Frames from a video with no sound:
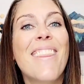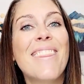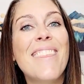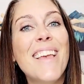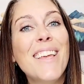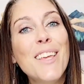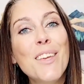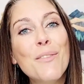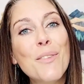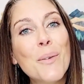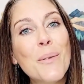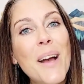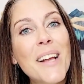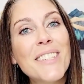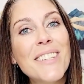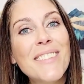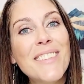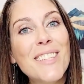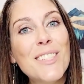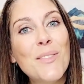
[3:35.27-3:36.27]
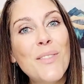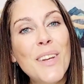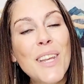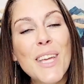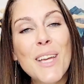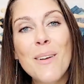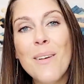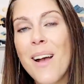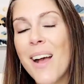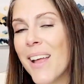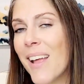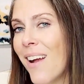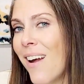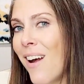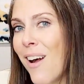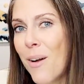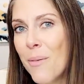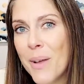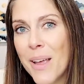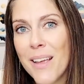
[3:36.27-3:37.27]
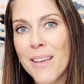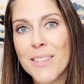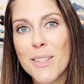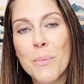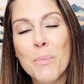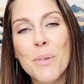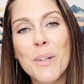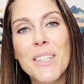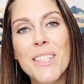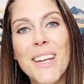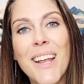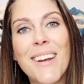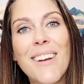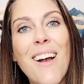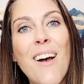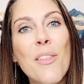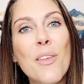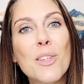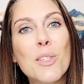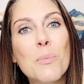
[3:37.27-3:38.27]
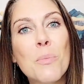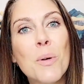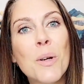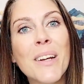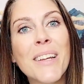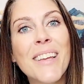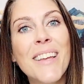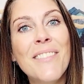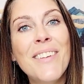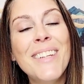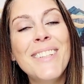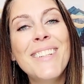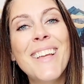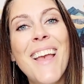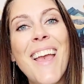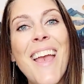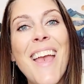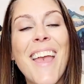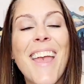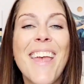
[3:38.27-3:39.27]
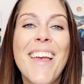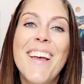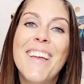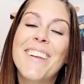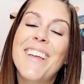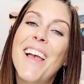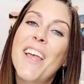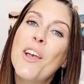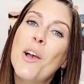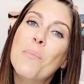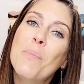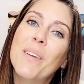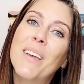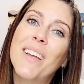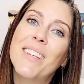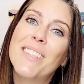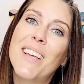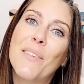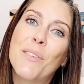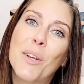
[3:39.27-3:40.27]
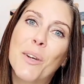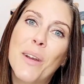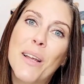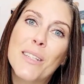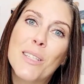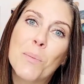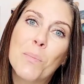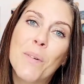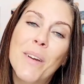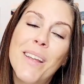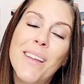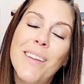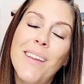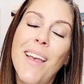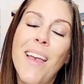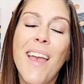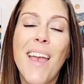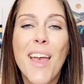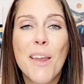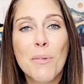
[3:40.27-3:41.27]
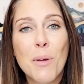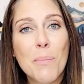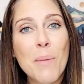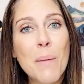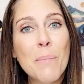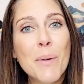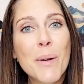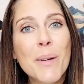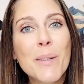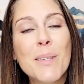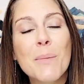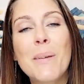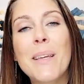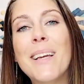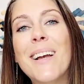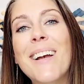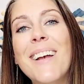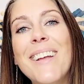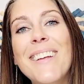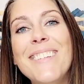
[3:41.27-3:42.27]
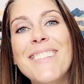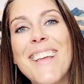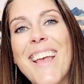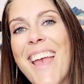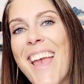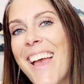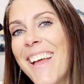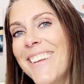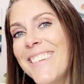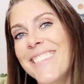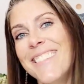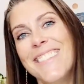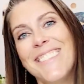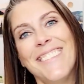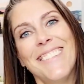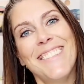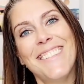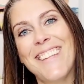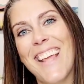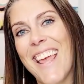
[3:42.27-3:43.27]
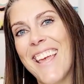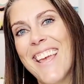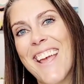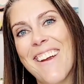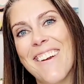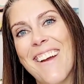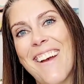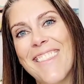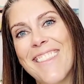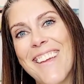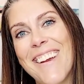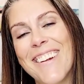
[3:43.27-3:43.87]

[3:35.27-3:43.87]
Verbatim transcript: Thank you for watching this video. I always appreciate all the support given, and I hope you guys have a great spring, and remember to be kind and take care out